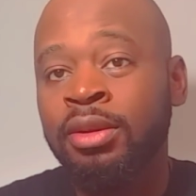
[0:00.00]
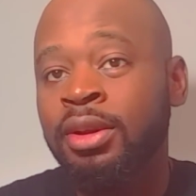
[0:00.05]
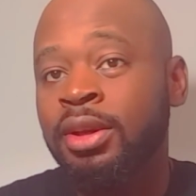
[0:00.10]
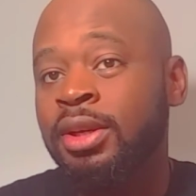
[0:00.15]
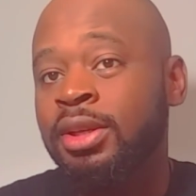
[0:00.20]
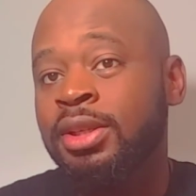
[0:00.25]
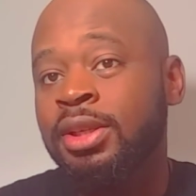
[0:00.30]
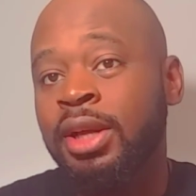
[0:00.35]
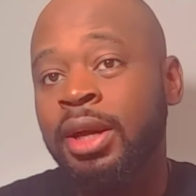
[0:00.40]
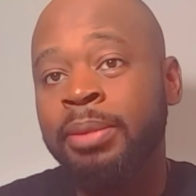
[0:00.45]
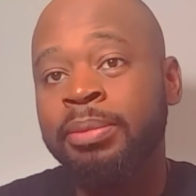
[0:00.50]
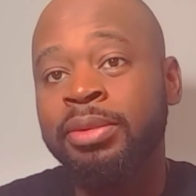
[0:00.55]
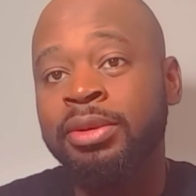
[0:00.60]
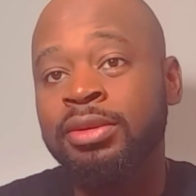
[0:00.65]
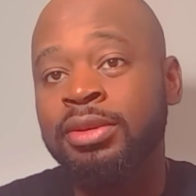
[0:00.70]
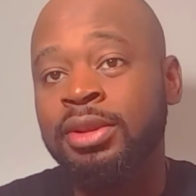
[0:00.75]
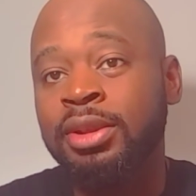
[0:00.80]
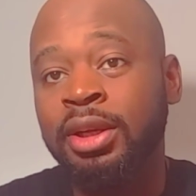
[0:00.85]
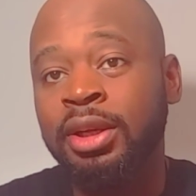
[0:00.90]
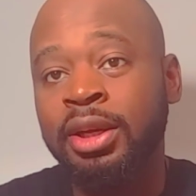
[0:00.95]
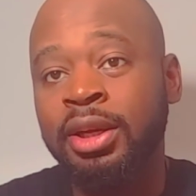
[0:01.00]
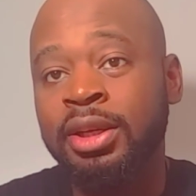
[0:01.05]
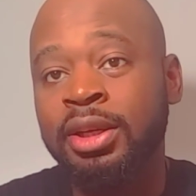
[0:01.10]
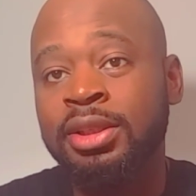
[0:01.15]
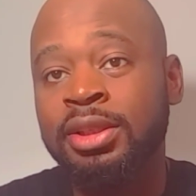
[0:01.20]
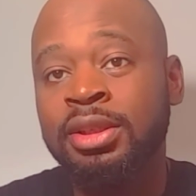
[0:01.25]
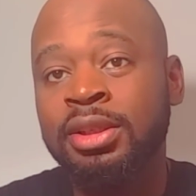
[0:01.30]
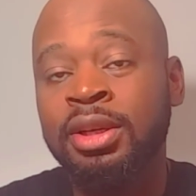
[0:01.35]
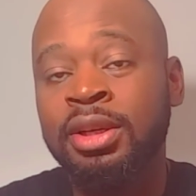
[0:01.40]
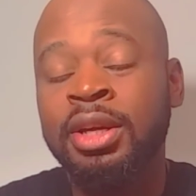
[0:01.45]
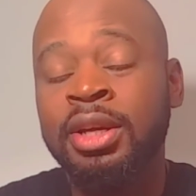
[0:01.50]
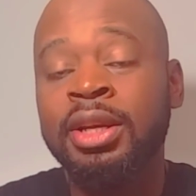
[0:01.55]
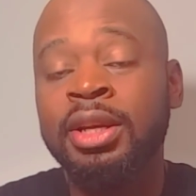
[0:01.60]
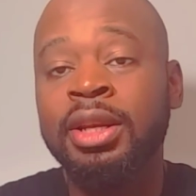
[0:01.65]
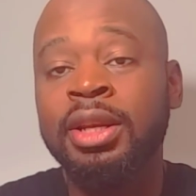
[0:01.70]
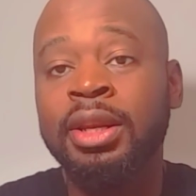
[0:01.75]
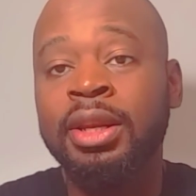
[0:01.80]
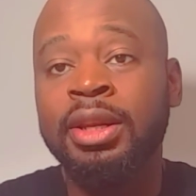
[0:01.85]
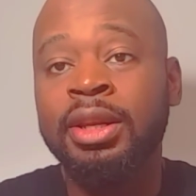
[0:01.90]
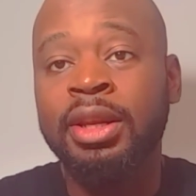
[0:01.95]
it's not built to last
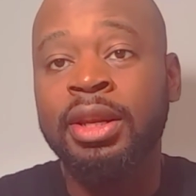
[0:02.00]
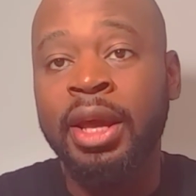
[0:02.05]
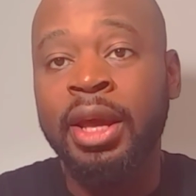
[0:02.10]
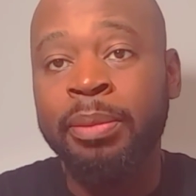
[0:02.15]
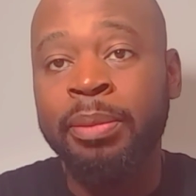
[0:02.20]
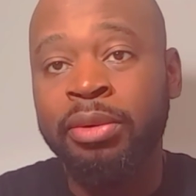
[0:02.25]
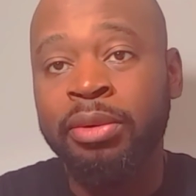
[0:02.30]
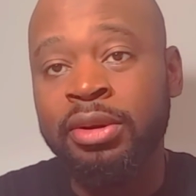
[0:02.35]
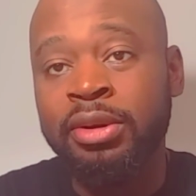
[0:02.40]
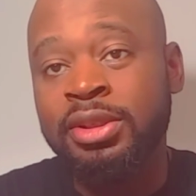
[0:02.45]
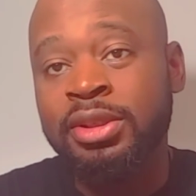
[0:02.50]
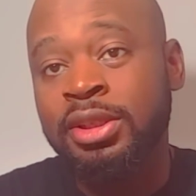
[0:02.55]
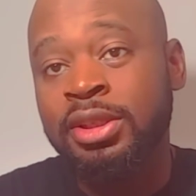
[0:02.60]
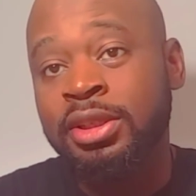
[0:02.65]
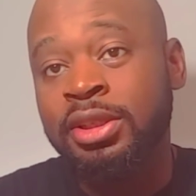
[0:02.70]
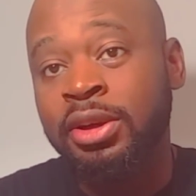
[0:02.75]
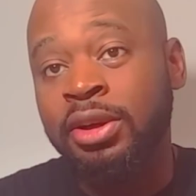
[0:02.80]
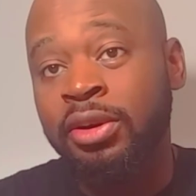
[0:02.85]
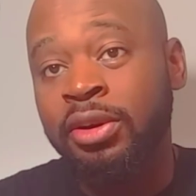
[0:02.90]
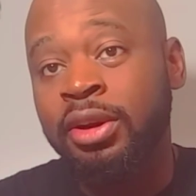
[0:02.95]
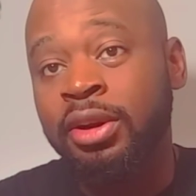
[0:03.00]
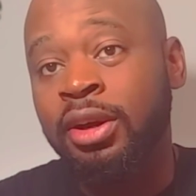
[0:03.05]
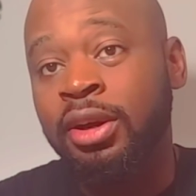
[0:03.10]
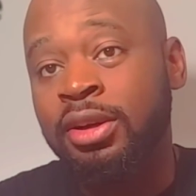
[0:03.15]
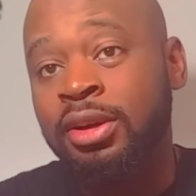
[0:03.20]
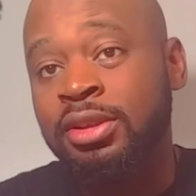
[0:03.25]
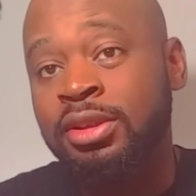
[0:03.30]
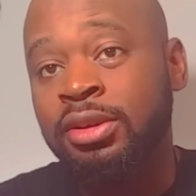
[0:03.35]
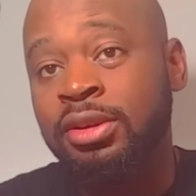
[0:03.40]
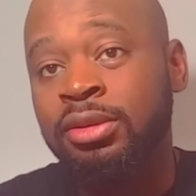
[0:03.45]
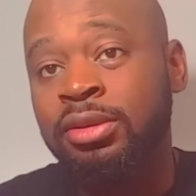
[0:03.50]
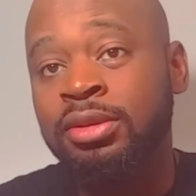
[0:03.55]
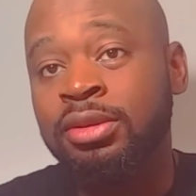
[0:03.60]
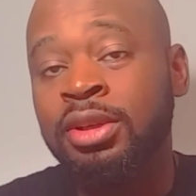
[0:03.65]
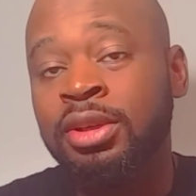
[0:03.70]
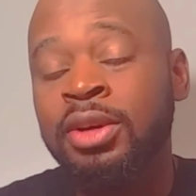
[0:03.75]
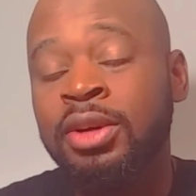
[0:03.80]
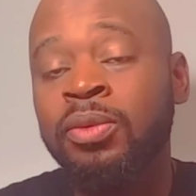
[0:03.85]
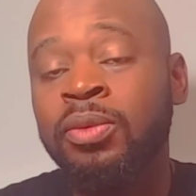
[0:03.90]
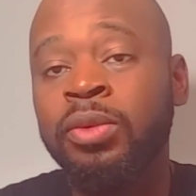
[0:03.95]
that person is hurting also
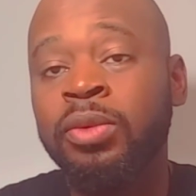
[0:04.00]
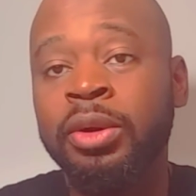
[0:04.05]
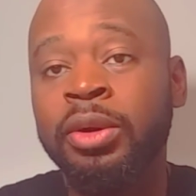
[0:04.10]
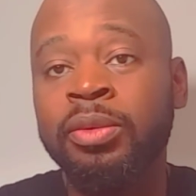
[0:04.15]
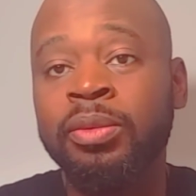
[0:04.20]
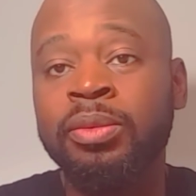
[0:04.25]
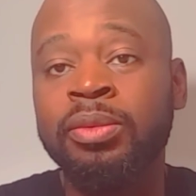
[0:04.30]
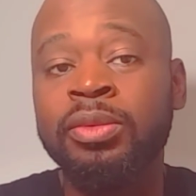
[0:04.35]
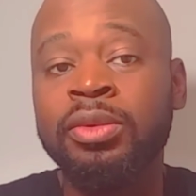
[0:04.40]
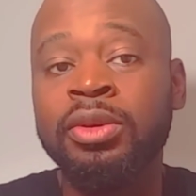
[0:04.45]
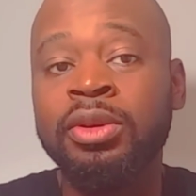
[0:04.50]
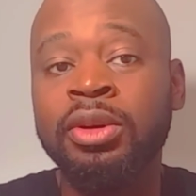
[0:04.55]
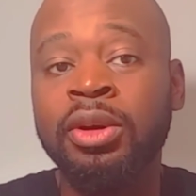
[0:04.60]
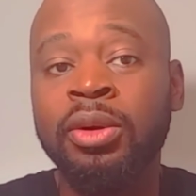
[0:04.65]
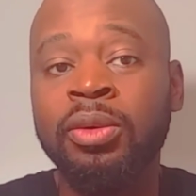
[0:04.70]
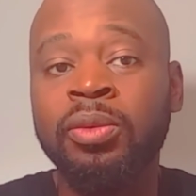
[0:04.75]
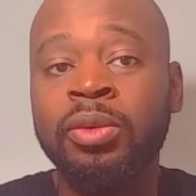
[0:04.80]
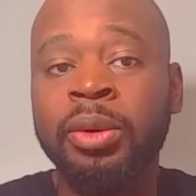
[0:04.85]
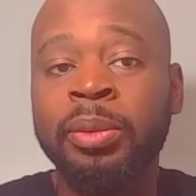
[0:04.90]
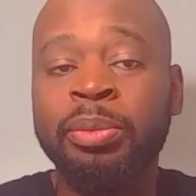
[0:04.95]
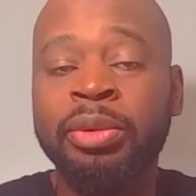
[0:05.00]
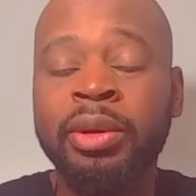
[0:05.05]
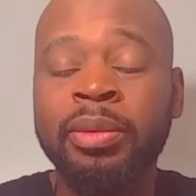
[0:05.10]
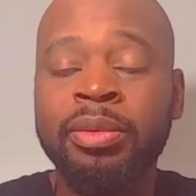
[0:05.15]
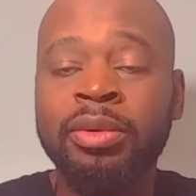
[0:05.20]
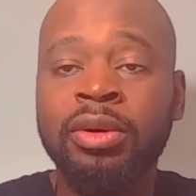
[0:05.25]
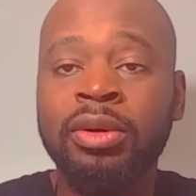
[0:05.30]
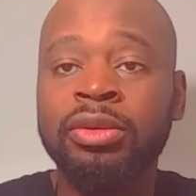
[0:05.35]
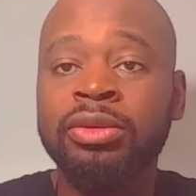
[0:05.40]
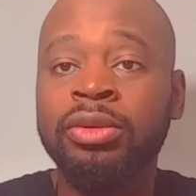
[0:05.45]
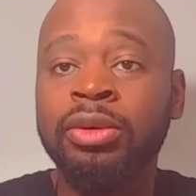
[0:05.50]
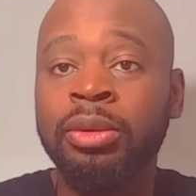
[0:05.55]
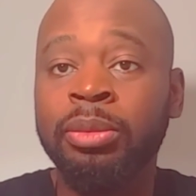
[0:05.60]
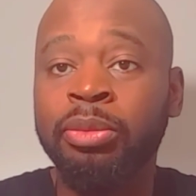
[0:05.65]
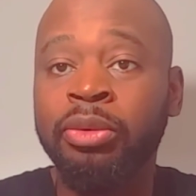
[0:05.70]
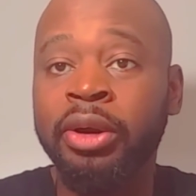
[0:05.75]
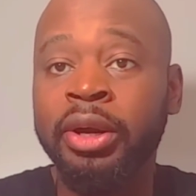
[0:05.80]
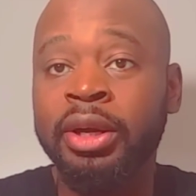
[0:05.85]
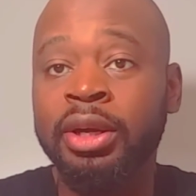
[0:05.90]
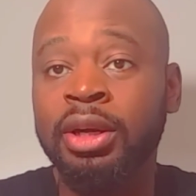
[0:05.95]
when you know when people go through a
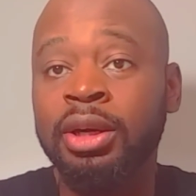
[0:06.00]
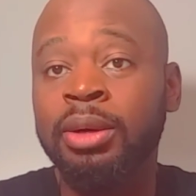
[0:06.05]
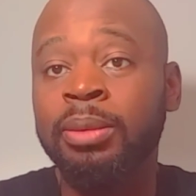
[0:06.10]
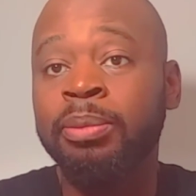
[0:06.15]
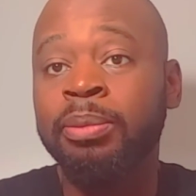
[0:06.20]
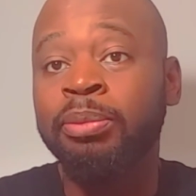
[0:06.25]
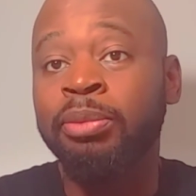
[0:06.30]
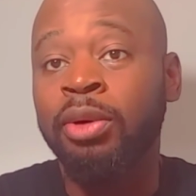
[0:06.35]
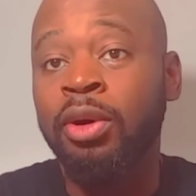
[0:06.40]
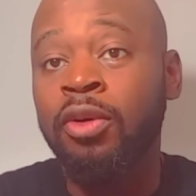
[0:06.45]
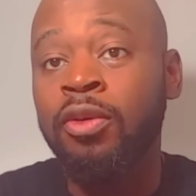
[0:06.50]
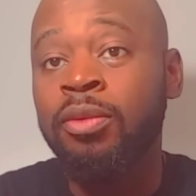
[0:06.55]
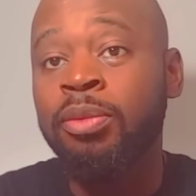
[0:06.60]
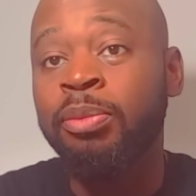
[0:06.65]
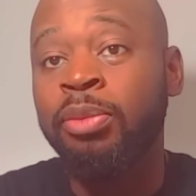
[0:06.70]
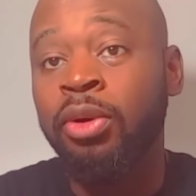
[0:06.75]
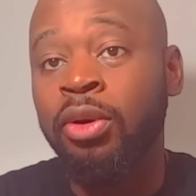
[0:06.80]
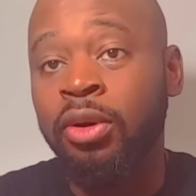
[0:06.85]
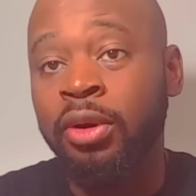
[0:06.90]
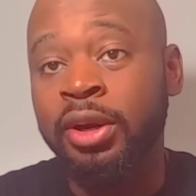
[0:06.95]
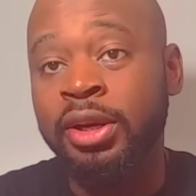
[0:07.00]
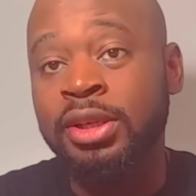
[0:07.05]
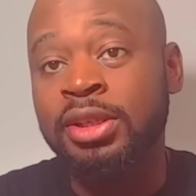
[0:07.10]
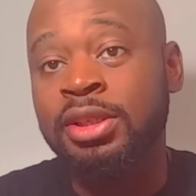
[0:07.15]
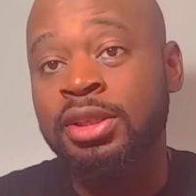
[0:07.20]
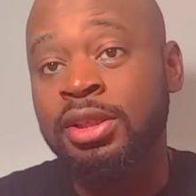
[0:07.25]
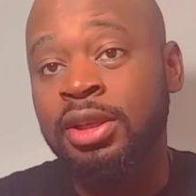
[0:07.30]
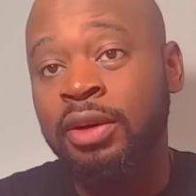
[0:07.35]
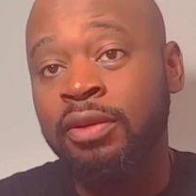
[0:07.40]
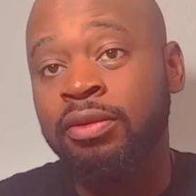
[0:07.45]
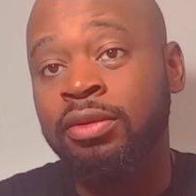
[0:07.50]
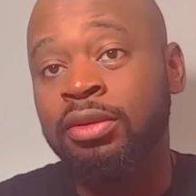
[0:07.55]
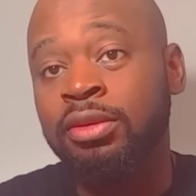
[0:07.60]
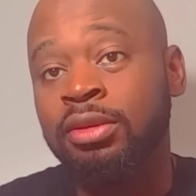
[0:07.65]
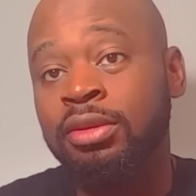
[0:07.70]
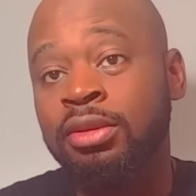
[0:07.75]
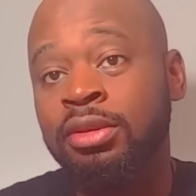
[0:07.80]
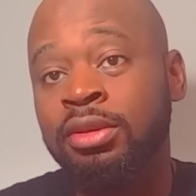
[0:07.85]
breakup both parties suffer